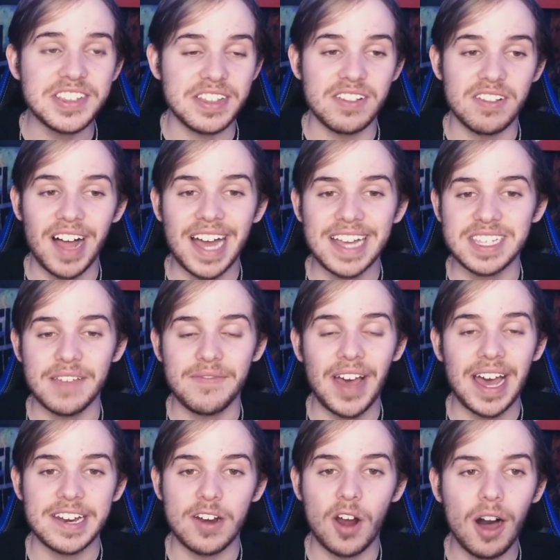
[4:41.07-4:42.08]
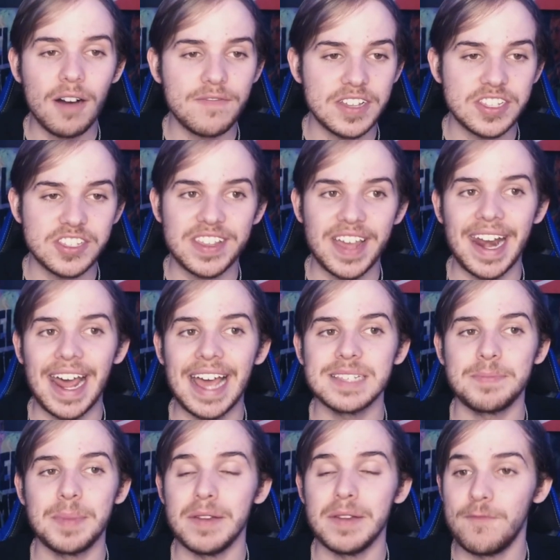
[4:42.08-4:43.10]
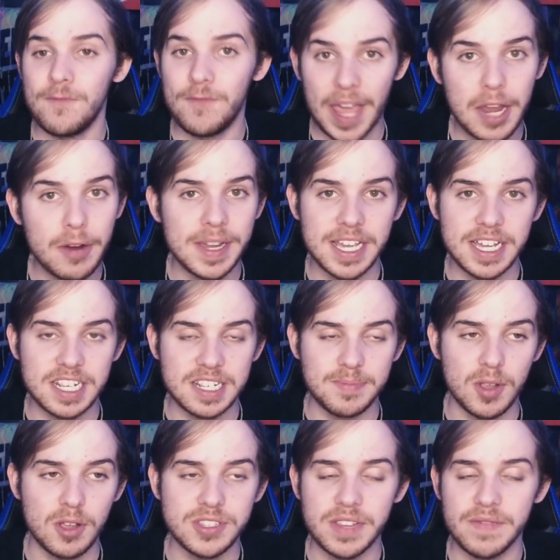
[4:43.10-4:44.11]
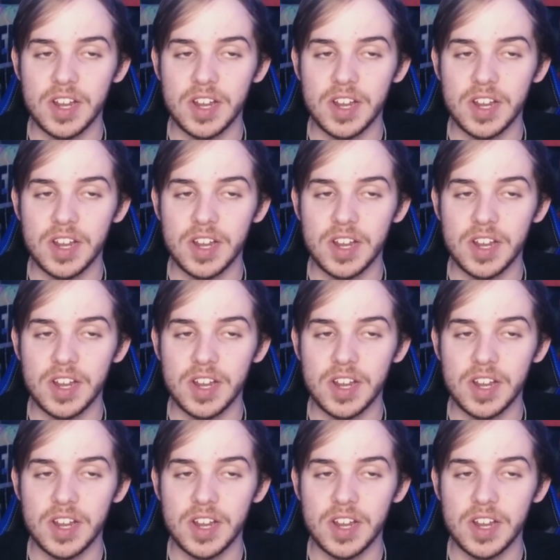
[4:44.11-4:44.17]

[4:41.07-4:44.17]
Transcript: The Lions have had an offense that has been very explosive,